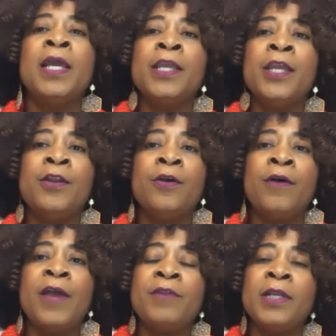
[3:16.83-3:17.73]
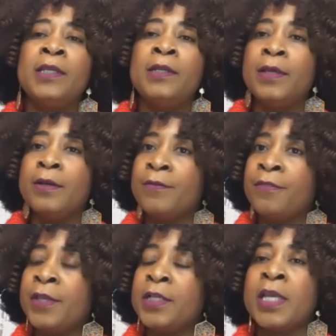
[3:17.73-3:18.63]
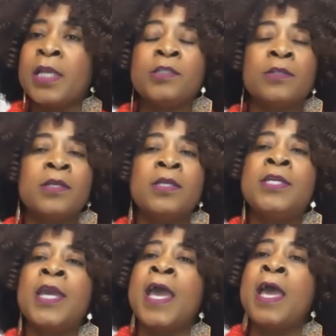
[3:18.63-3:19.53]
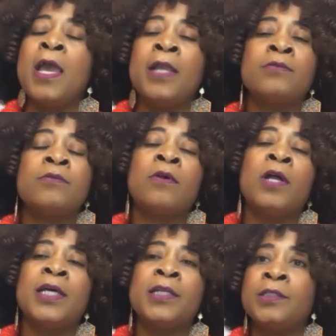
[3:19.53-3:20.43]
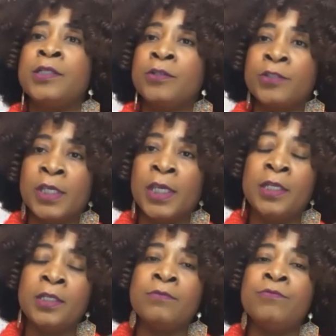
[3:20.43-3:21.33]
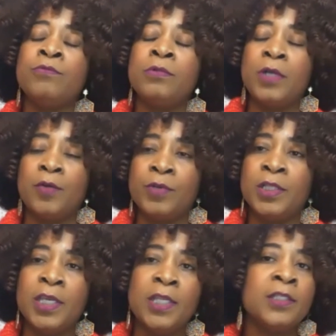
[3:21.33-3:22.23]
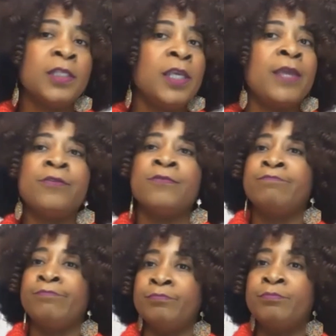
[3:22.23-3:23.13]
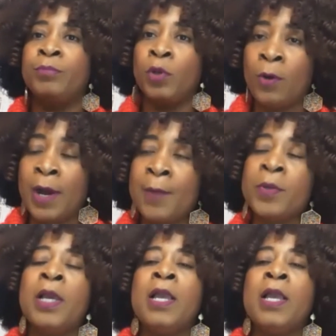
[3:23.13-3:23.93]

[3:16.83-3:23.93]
Every little thing tends to get and crawl under your skin really easily, and you blow up.